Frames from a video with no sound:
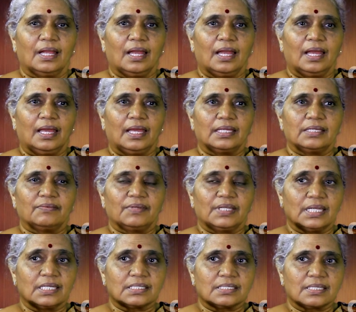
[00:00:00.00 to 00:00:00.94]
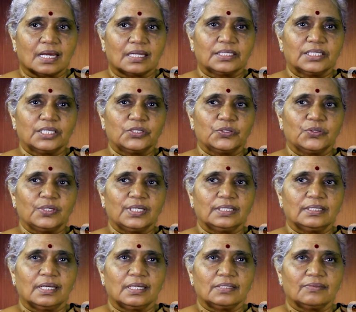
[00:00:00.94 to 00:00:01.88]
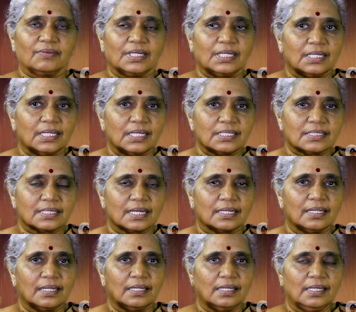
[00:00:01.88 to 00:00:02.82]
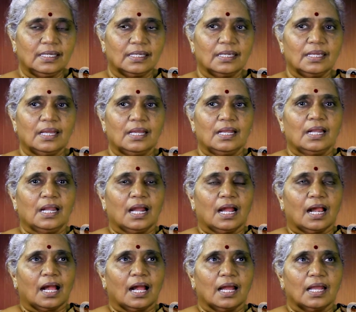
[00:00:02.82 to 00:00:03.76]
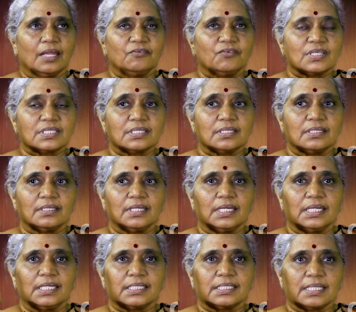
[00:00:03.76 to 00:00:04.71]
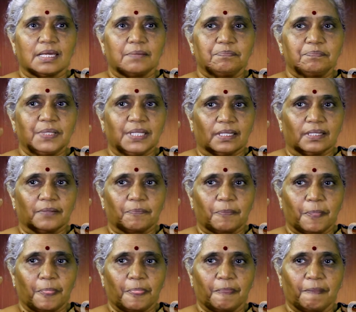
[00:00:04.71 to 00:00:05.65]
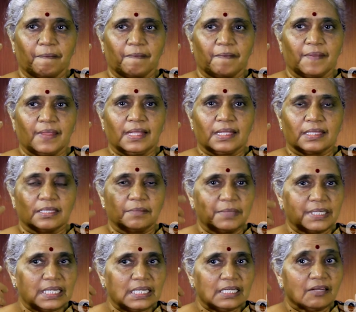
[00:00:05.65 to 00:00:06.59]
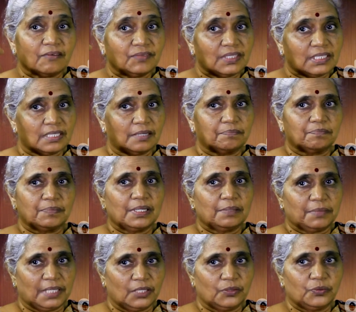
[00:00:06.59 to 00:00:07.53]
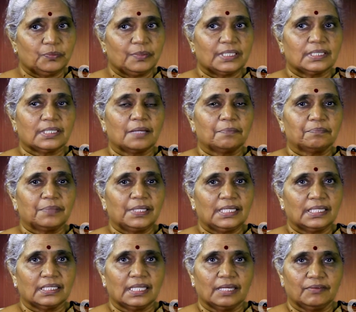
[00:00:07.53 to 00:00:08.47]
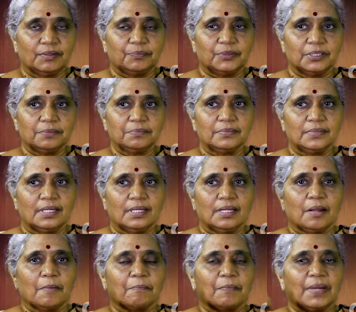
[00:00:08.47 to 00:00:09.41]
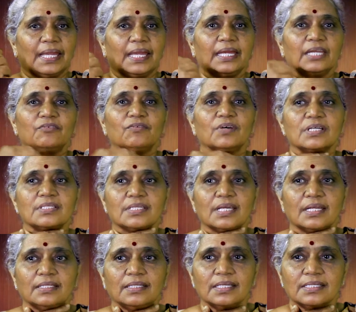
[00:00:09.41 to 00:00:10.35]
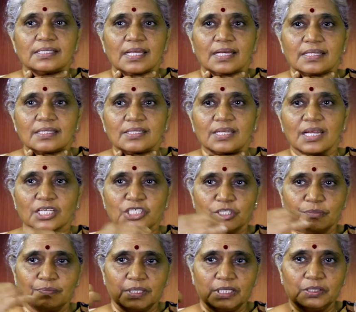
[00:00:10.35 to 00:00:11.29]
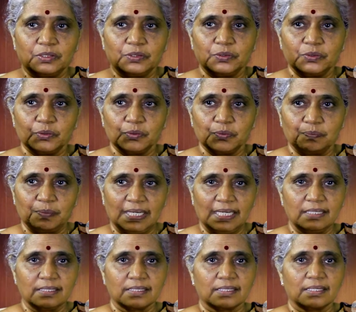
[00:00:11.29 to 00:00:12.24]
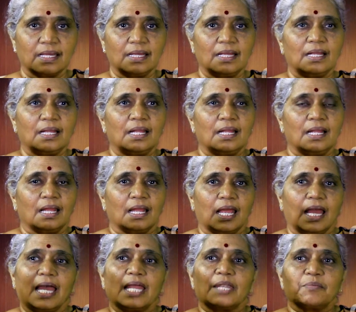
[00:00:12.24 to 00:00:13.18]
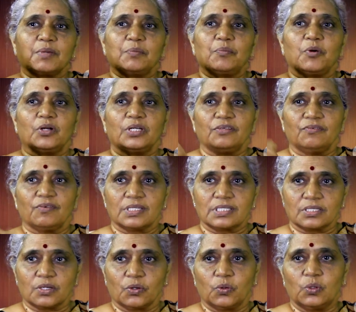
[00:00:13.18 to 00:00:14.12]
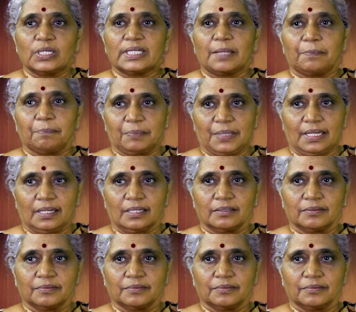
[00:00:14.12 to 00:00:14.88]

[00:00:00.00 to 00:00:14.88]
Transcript: When I started doing that, one day suddenly I was in the temple, the middle of the temple, Meru temple in Devipuram. My head was at the Sahasrakshi Bindu place and my body was the whole temple.